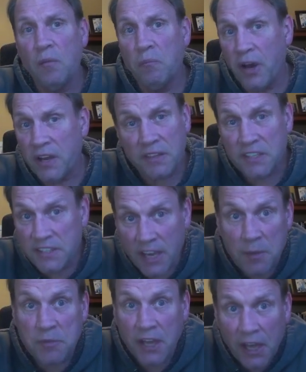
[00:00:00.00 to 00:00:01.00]
But at the
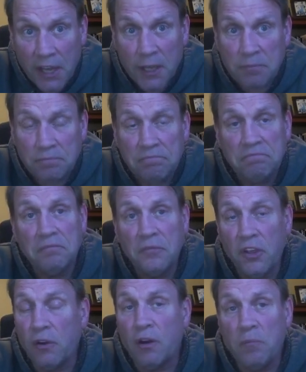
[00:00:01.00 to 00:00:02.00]
same time,
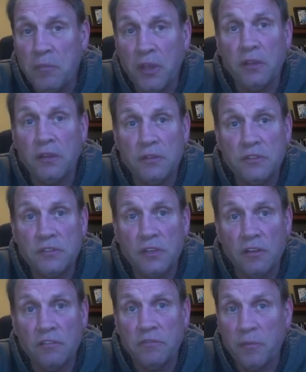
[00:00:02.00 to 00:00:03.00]
there are millions
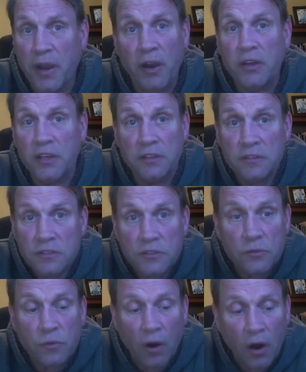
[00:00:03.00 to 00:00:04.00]
of Americans
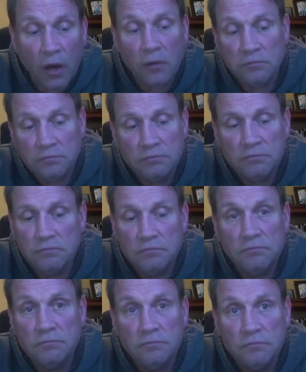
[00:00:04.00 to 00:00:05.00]
who are
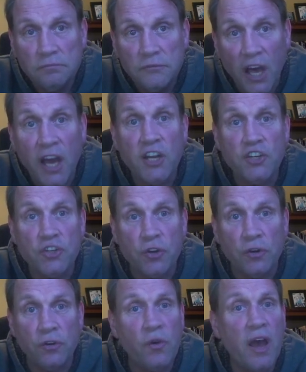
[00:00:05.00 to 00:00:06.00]
not
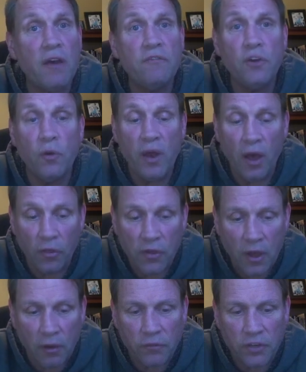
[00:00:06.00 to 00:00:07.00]
insured, who have no health
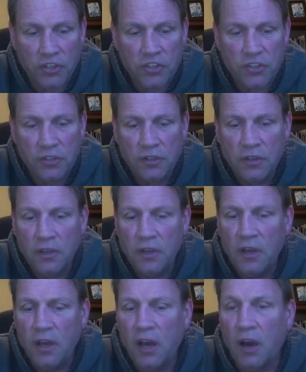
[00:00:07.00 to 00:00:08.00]
coverage,
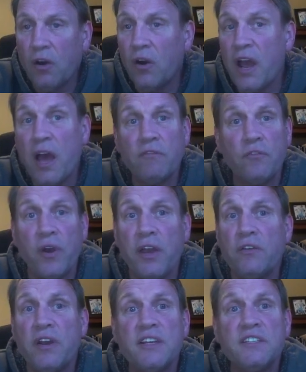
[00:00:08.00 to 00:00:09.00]
or have
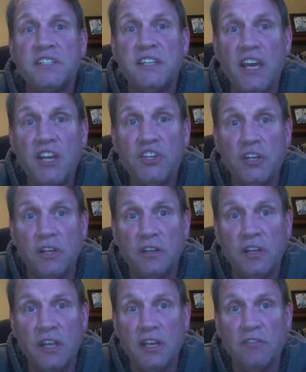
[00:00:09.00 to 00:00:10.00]
greater
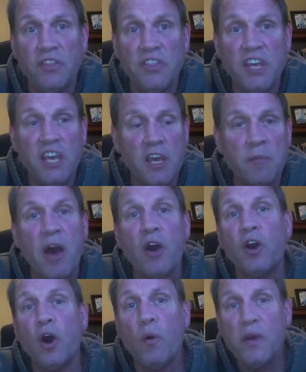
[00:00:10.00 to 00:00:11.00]
hesitation in even thinking
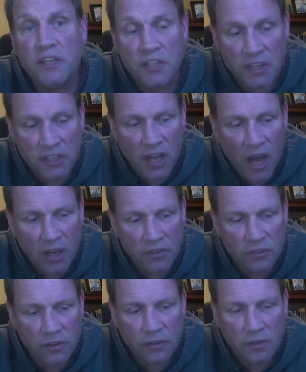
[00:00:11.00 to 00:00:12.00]
about going to the
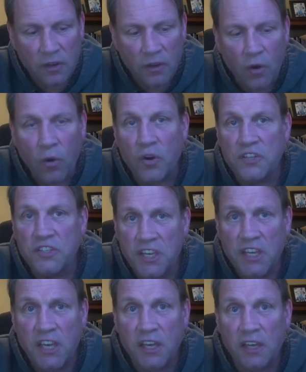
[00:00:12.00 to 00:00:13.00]
doctor or
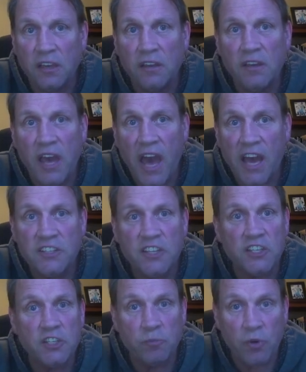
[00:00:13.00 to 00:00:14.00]
seeking
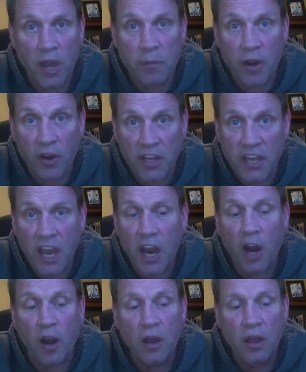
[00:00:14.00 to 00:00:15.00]
access to primary
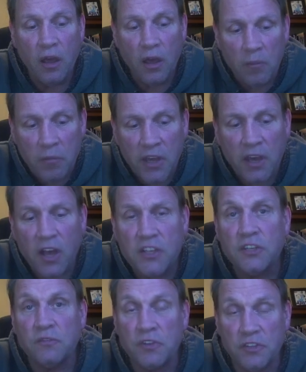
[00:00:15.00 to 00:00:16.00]
care
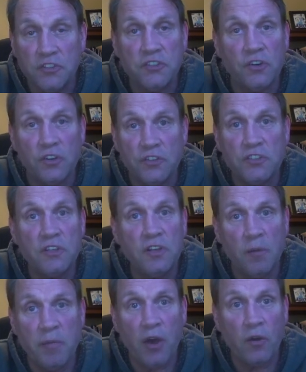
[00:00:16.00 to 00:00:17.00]
because of concerns
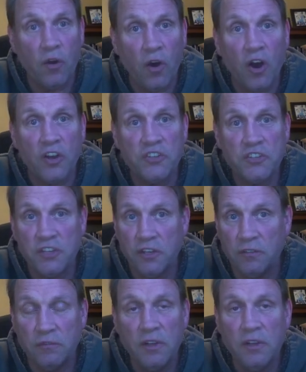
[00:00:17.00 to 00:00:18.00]
about cost
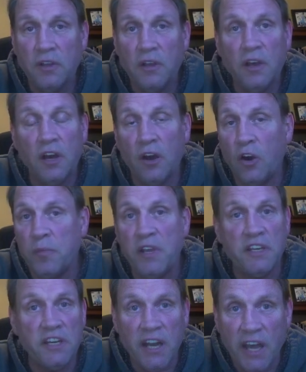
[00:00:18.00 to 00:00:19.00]
and or
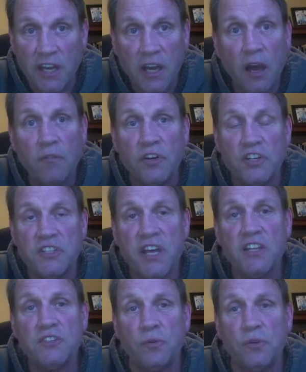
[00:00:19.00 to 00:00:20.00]
being denied coverage,
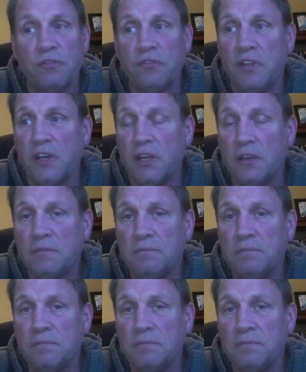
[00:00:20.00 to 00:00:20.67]
that sort of thing.